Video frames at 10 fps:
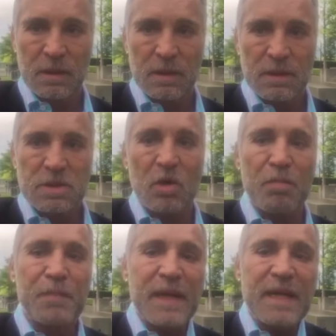So
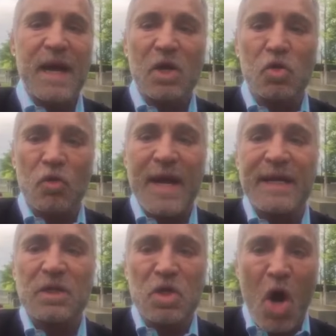be a
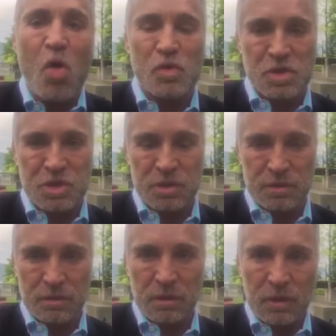great coach,
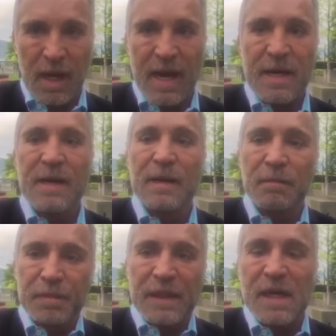okay?
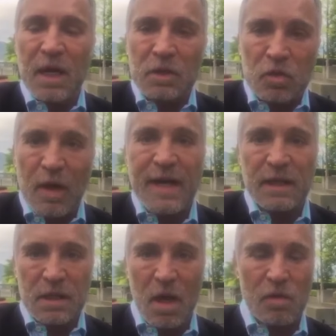Be a great
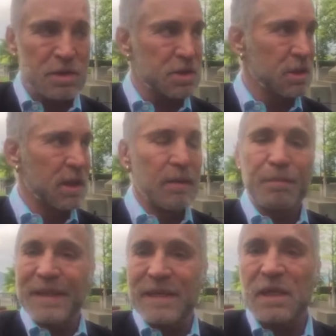coach.
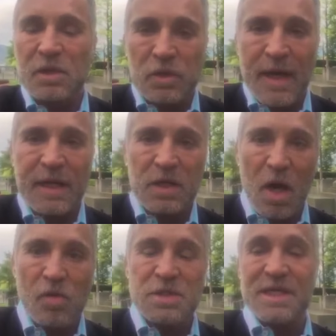Being a great
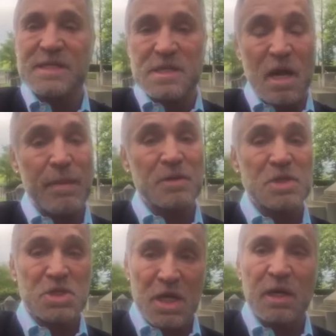coach is not about
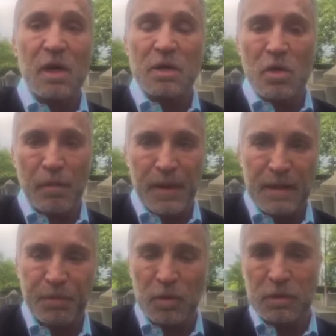shitting on your
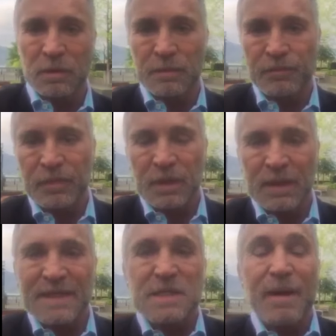people.
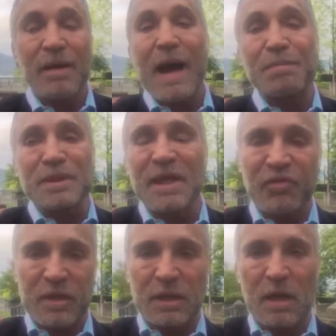It's about
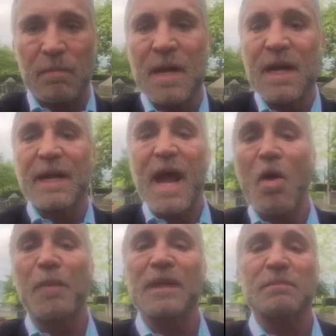uplifting them and
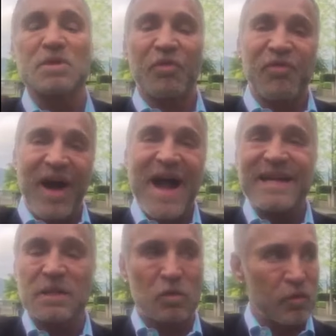helping them to find
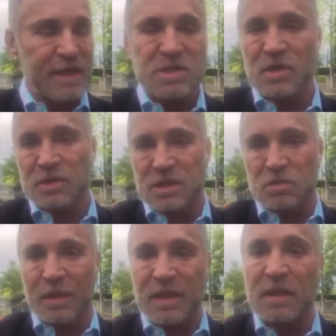the resources
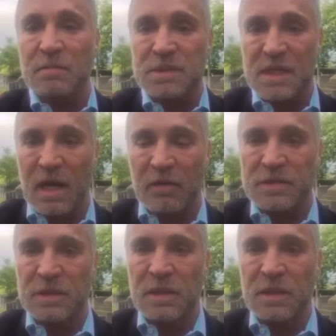within themselves